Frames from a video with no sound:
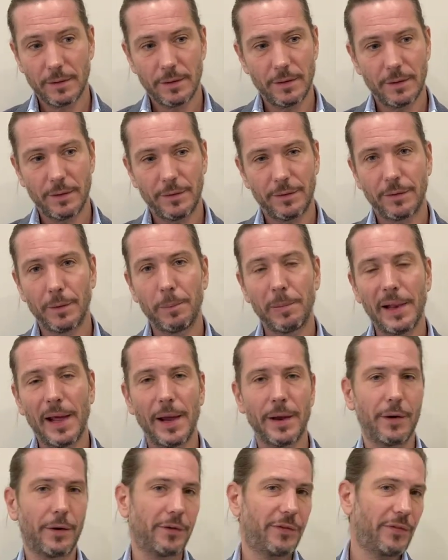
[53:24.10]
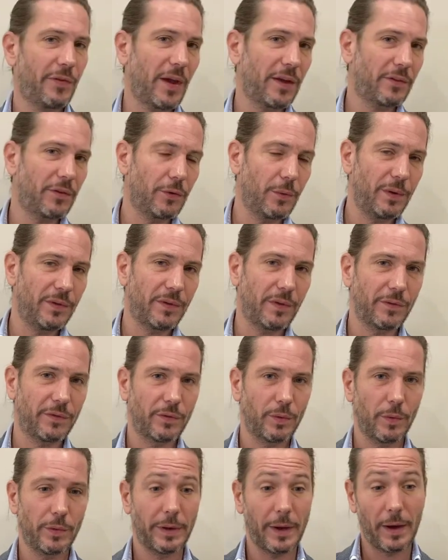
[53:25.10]
suppliers, factories, and so
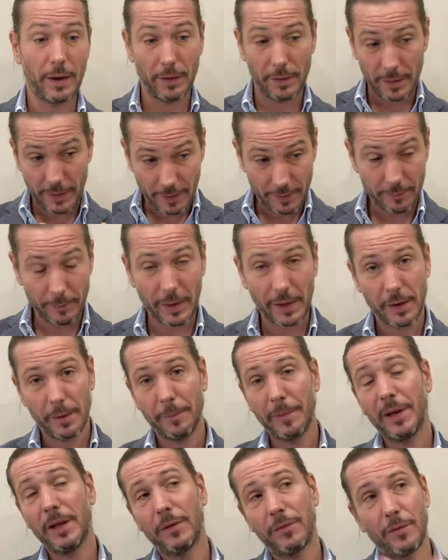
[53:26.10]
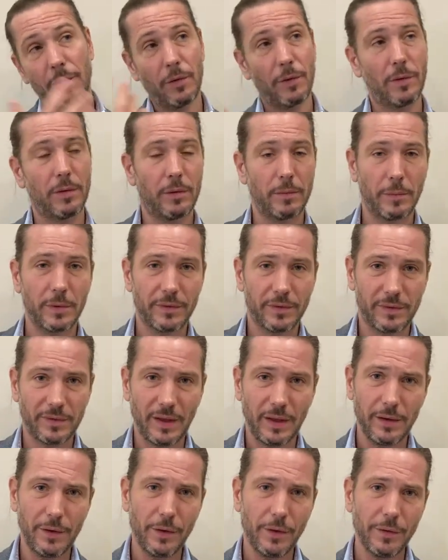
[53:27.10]
on. Now I have my company for almost
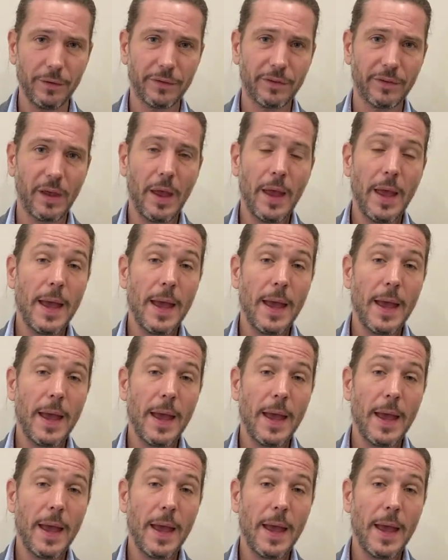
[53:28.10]
10 years.